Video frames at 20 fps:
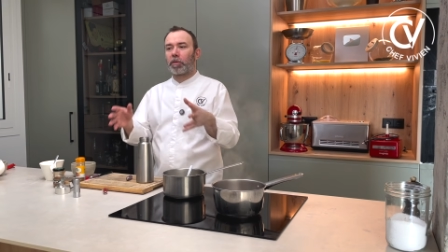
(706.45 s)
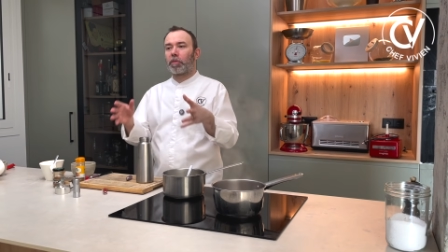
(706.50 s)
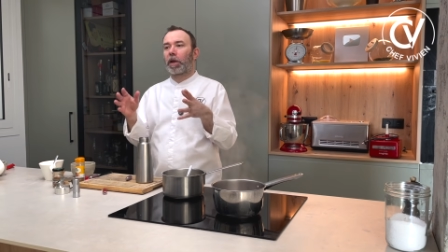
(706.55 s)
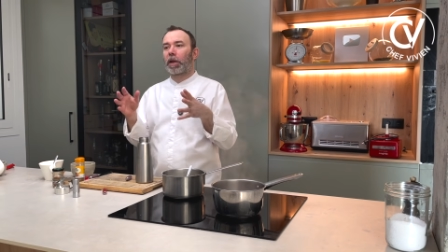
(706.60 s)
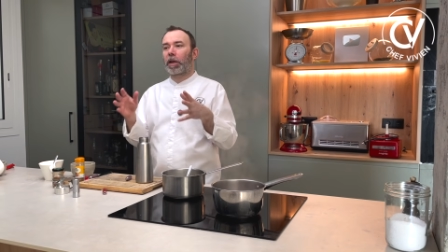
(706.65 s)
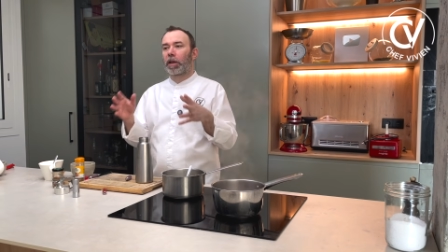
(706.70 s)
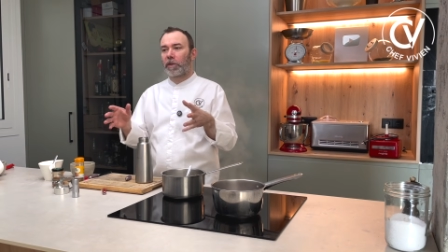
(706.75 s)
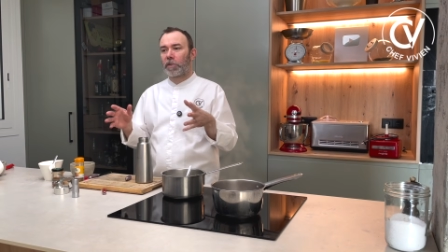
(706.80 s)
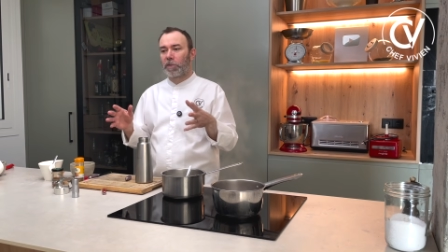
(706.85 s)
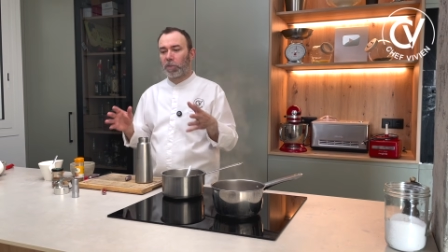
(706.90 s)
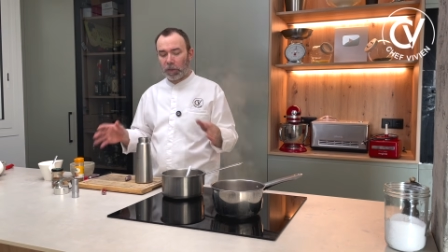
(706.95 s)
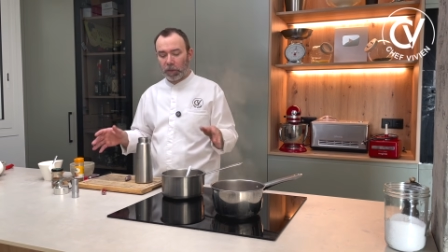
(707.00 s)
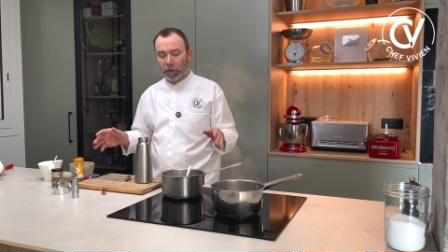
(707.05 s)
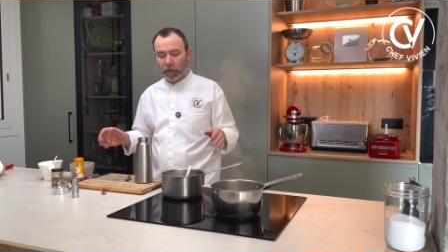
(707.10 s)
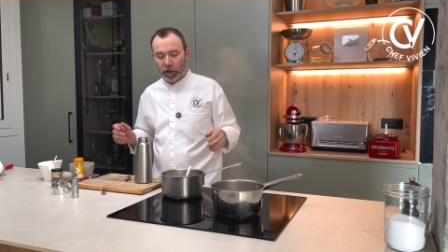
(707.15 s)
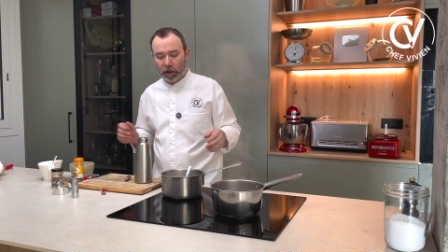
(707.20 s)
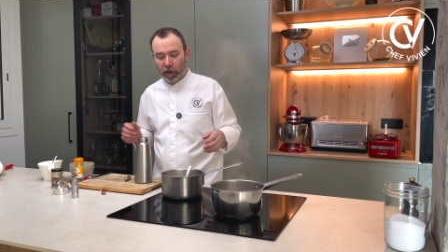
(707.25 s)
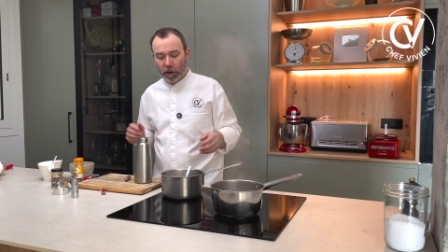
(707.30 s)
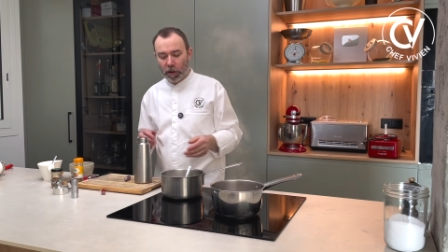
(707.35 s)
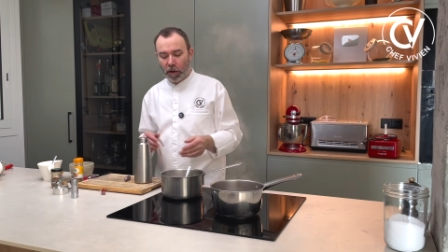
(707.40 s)
Mac and
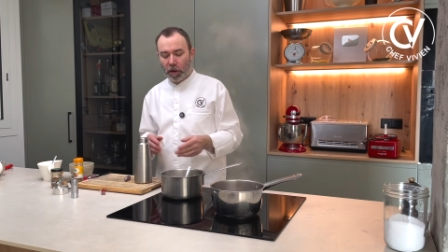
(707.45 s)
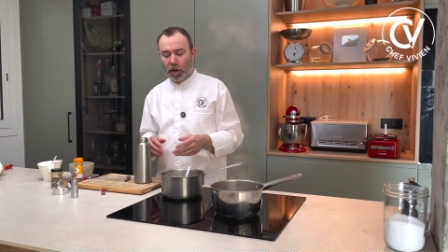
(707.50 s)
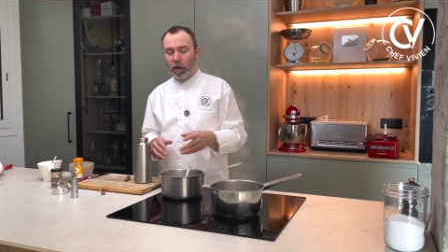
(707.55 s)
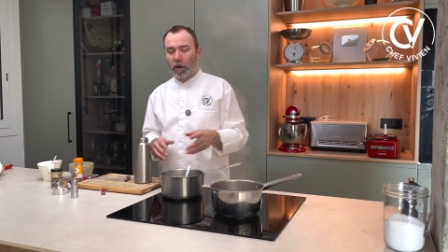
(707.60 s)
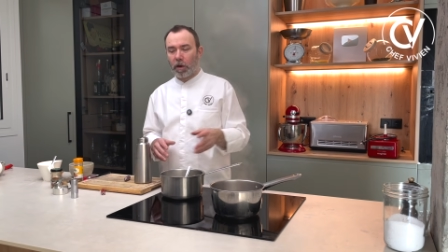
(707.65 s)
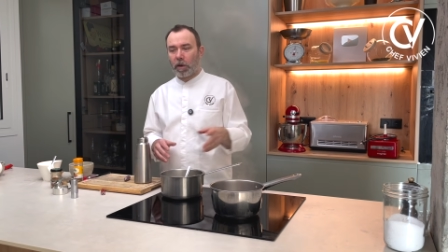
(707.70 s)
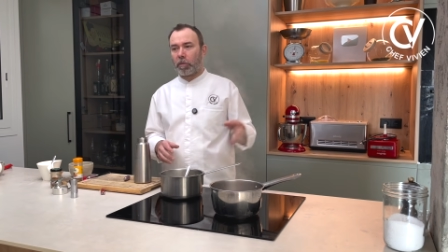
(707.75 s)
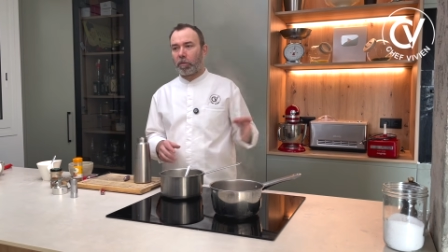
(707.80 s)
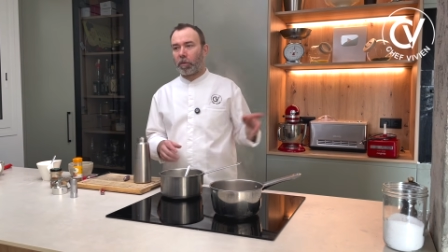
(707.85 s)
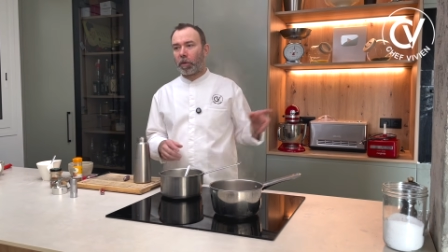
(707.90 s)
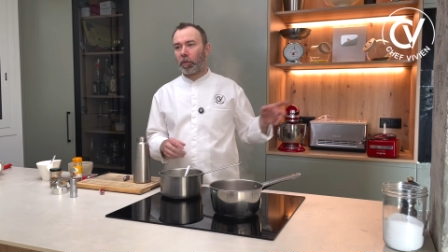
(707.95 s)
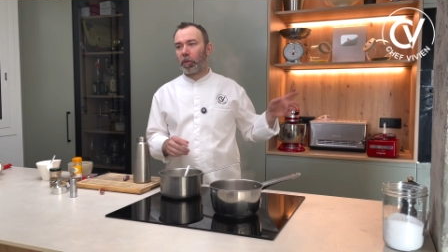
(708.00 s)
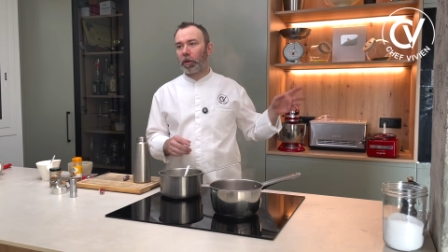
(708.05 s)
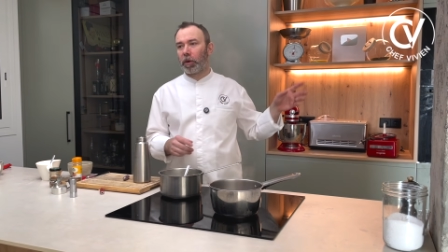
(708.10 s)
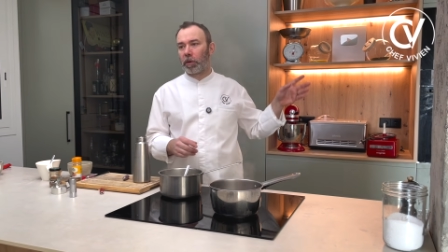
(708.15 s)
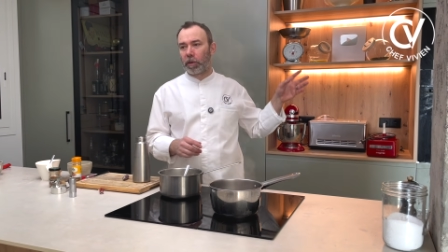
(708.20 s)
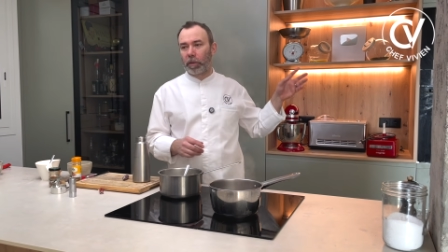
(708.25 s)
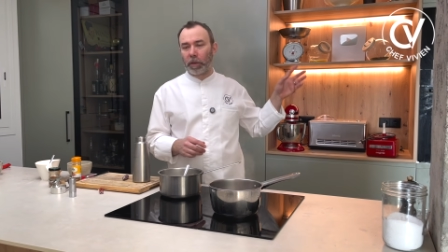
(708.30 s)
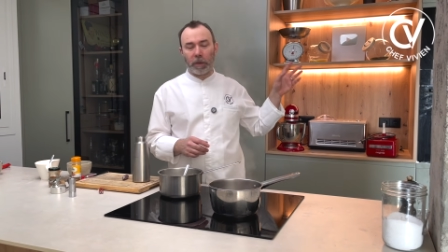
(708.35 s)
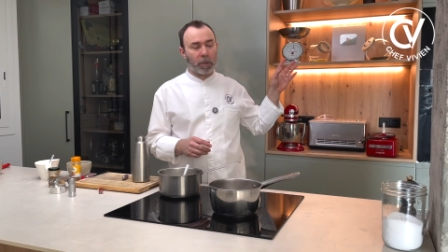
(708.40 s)
cheese will be
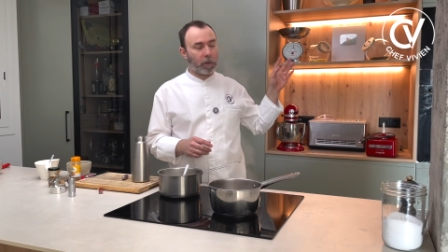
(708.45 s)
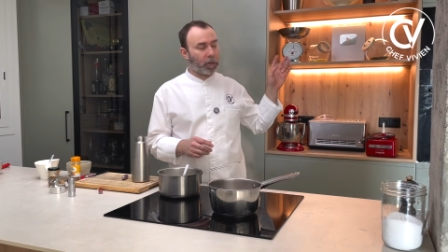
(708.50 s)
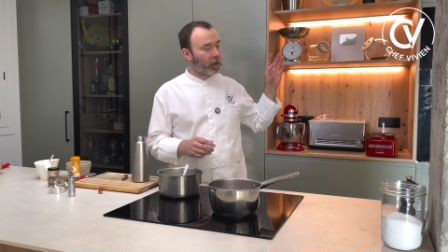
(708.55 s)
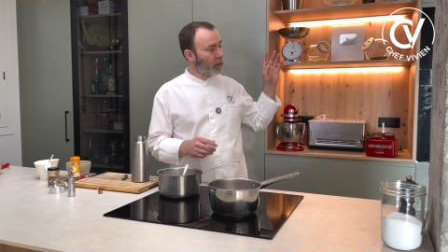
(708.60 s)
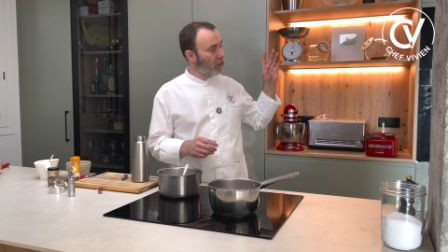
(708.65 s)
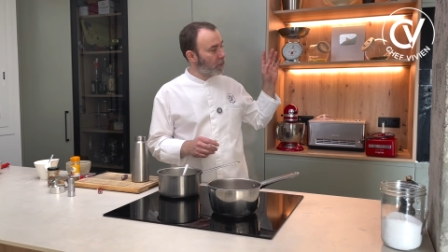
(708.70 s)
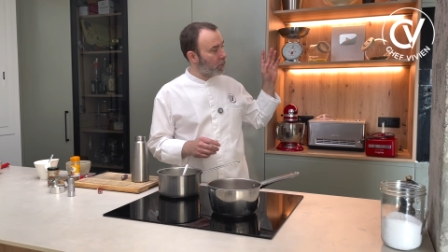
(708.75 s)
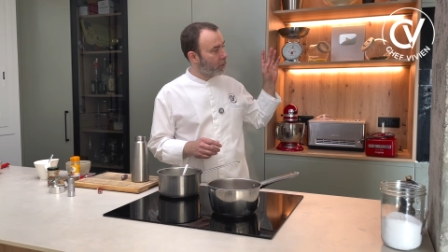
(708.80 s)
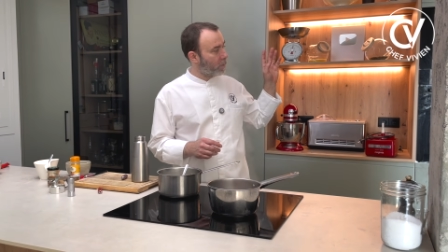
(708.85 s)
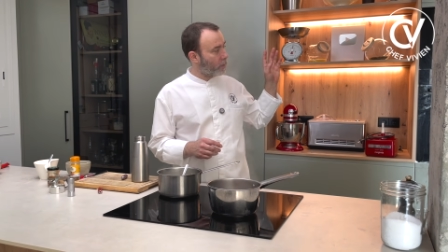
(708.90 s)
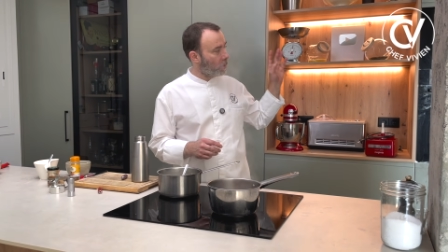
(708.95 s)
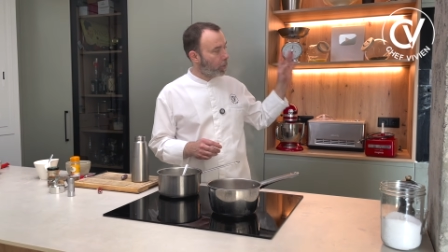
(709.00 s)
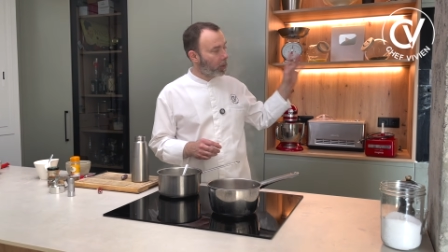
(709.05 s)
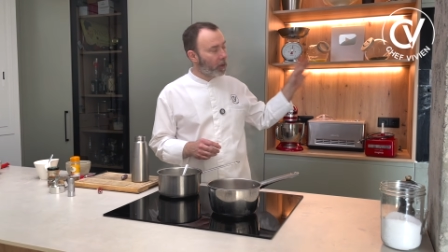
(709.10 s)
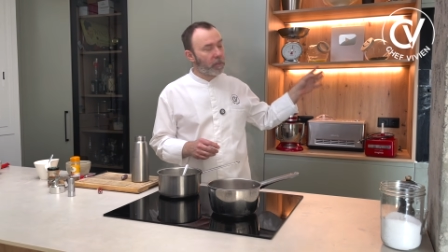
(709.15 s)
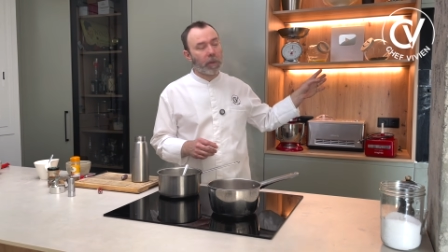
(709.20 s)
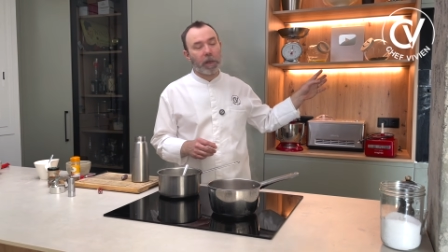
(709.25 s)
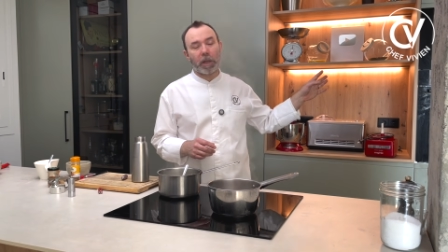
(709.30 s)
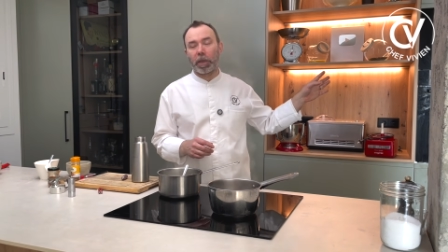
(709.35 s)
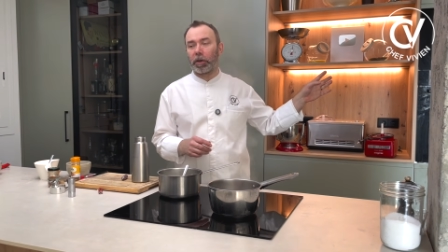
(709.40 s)
on the
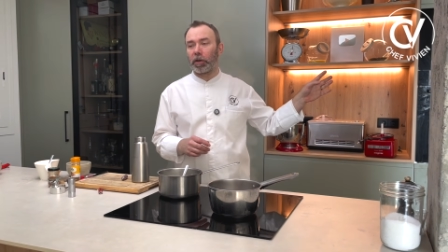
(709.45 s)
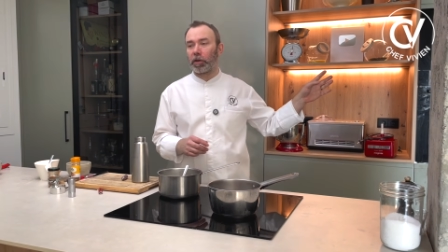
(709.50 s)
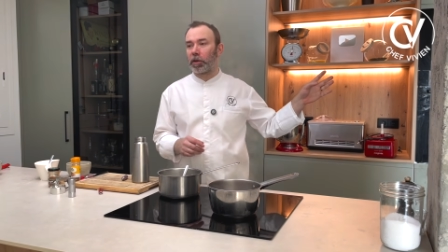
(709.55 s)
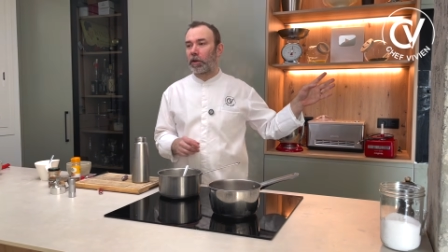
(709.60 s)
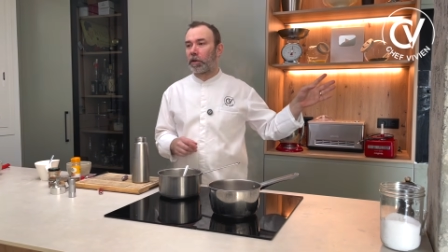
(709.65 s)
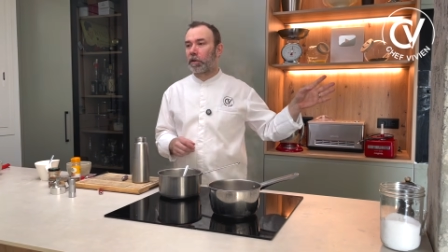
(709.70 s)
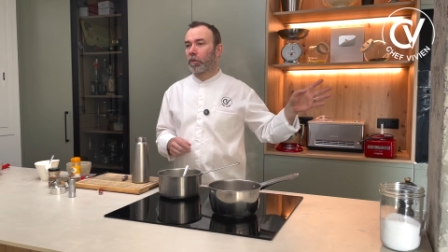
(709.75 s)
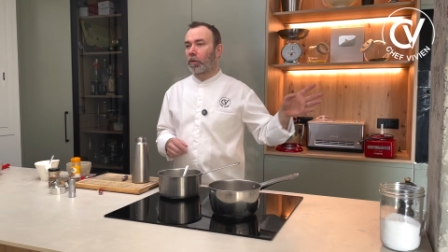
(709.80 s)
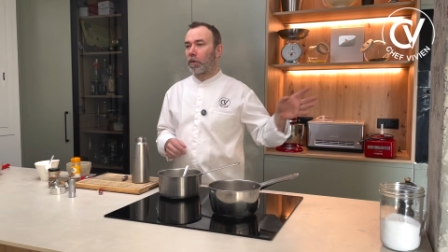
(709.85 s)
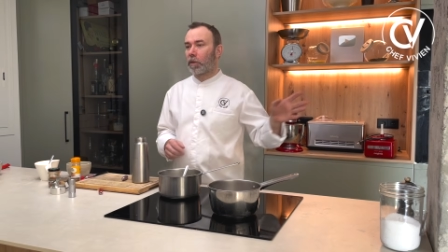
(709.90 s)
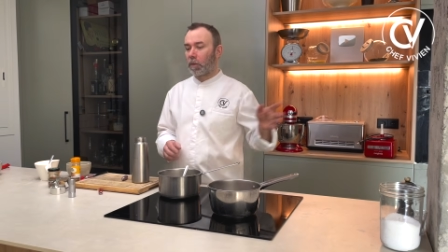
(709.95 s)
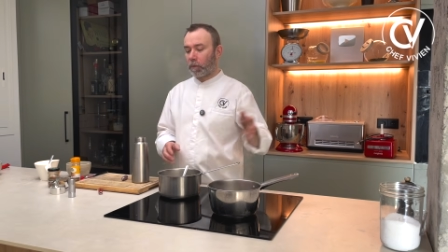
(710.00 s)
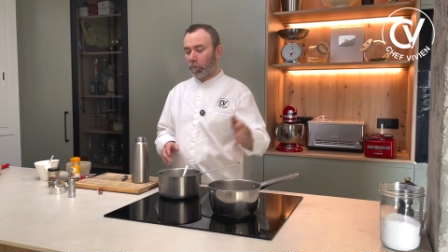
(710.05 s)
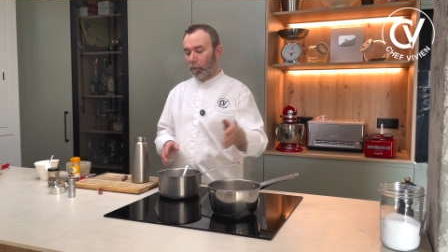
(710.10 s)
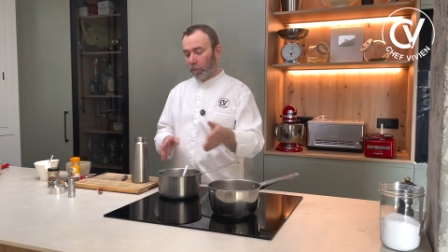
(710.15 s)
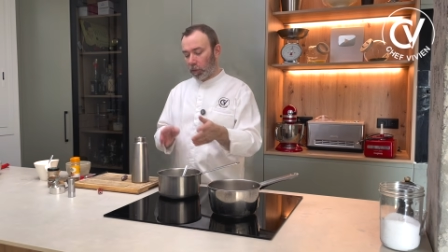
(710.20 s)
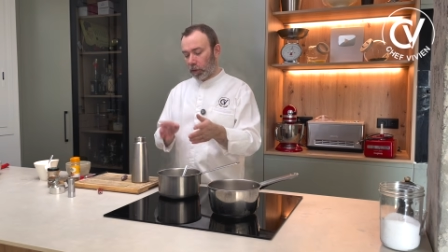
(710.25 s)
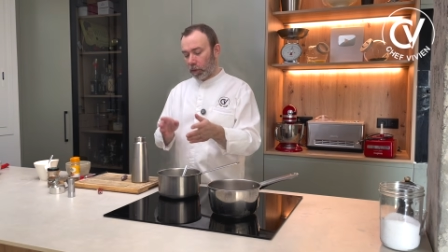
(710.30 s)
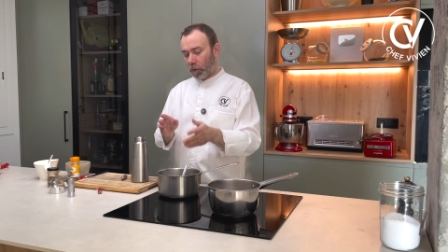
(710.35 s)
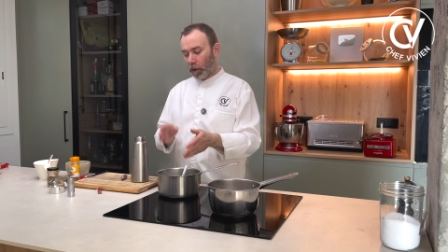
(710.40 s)
mac and cheese on the
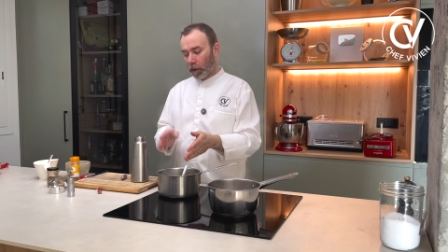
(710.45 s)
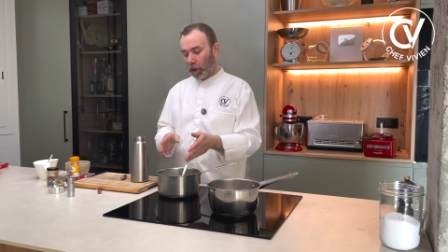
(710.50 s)
oven,